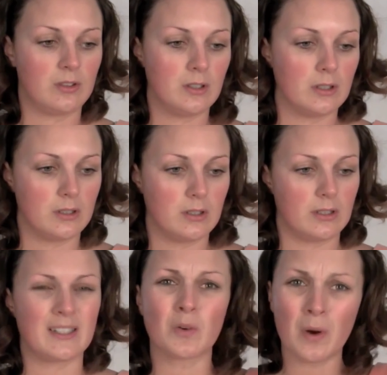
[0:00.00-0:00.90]
It's
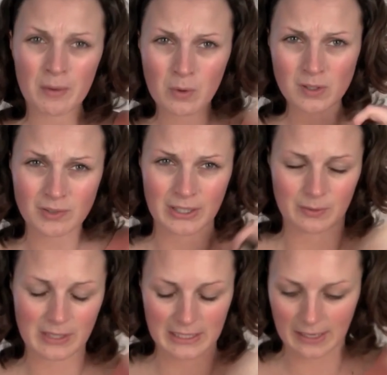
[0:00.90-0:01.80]
quite watery, you really have
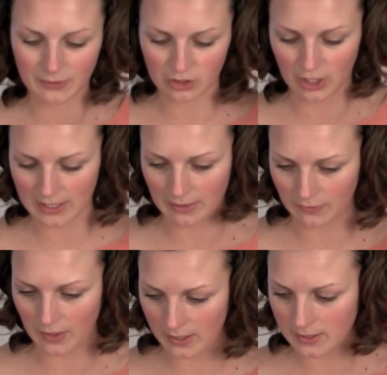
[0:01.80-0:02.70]
to shake it
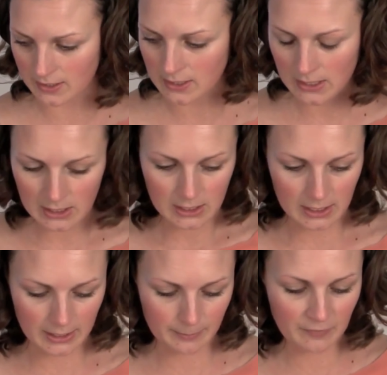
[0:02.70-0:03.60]
first.
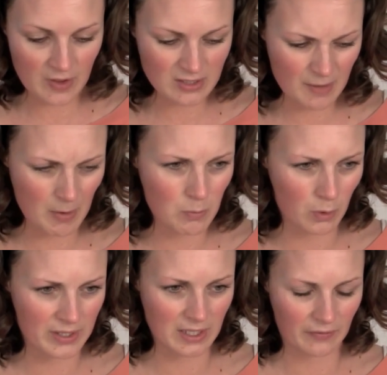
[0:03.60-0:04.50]
First time I wore this I
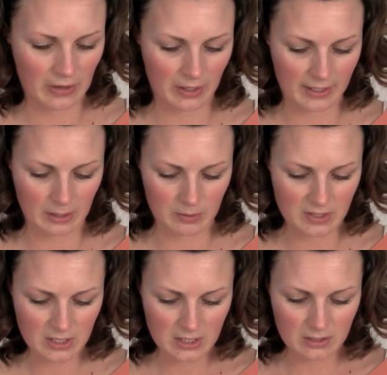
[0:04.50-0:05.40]
felt like it was
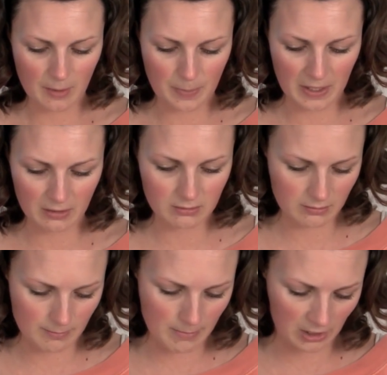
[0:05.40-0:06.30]
a bit
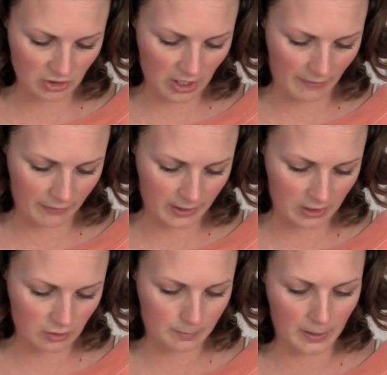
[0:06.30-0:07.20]
much coverage,
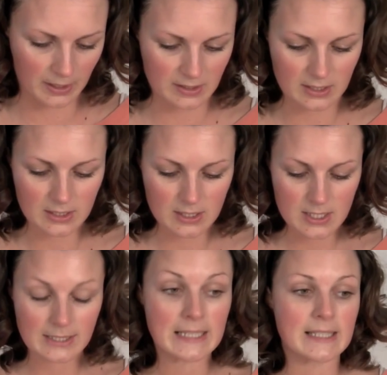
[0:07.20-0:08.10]
but since then
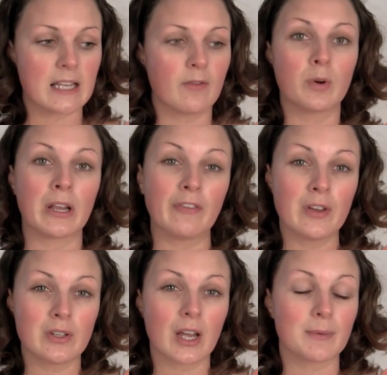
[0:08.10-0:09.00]
I've worn it a few times
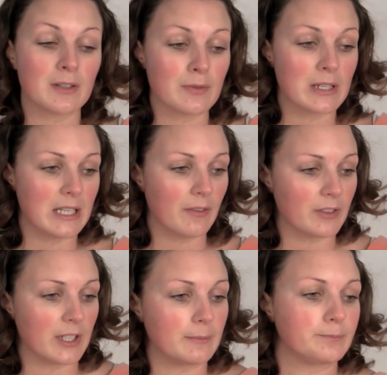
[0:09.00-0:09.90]
and I've really loved it.
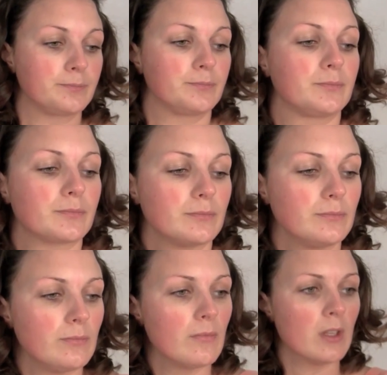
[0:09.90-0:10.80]

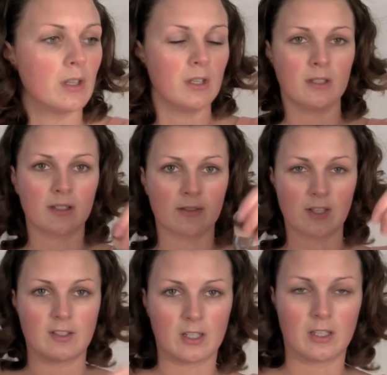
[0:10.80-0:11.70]
So I'm just going to
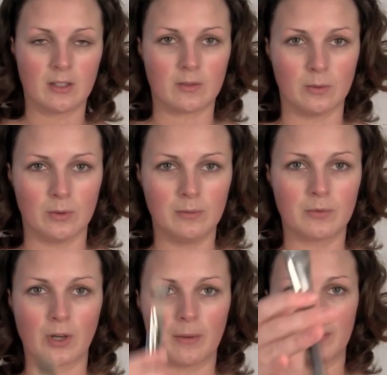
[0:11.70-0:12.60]
use,
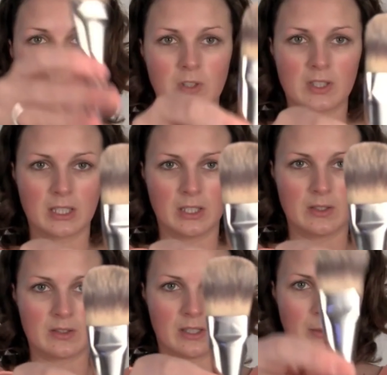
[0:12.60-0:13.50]
I'm just going to use a
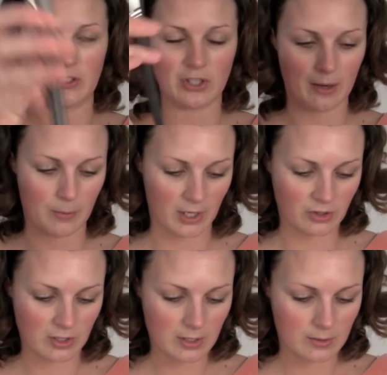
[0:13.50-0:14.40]
Louise Young brush
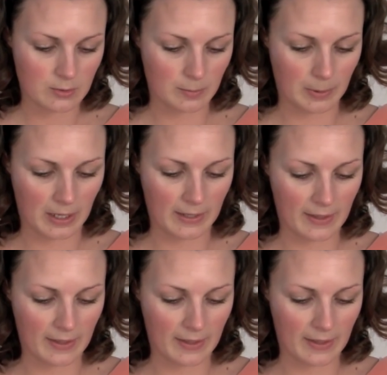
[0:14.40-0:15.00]
to apply that.